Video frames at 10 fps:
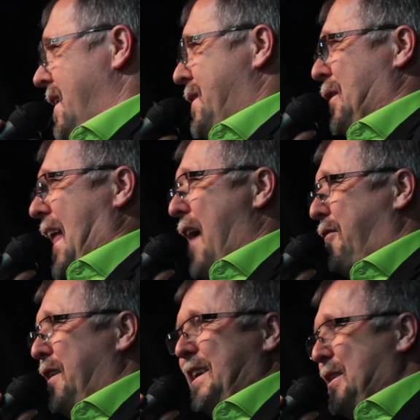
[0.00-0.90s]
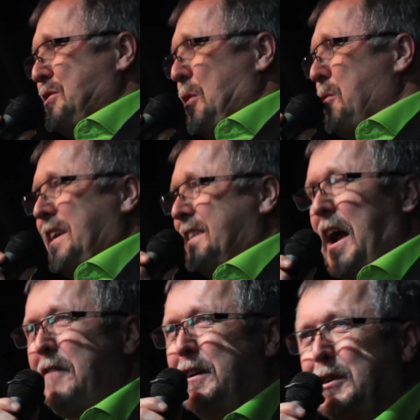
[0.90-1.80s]
and they're laughing and they're joking
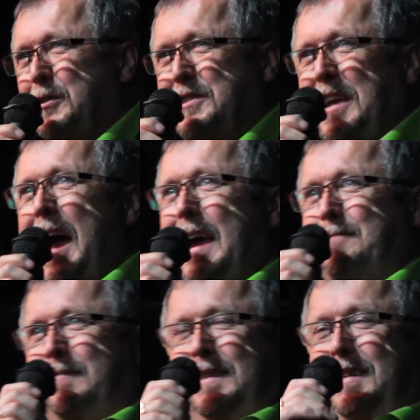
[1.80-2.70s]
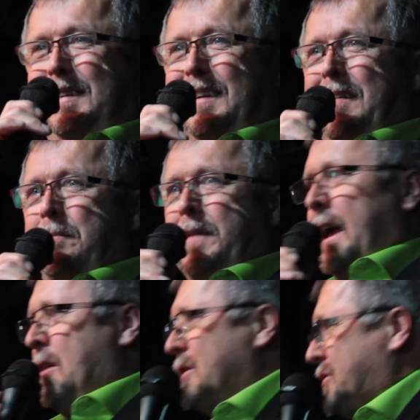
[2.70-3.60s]
and they're having a good time.
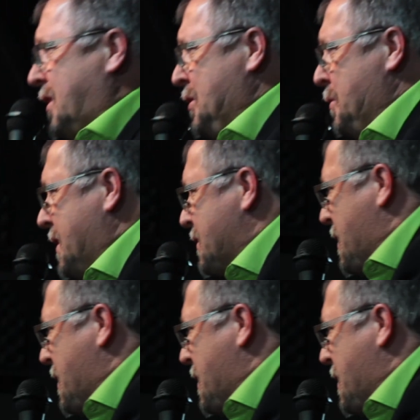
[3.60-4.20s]
And all of a sudden you hear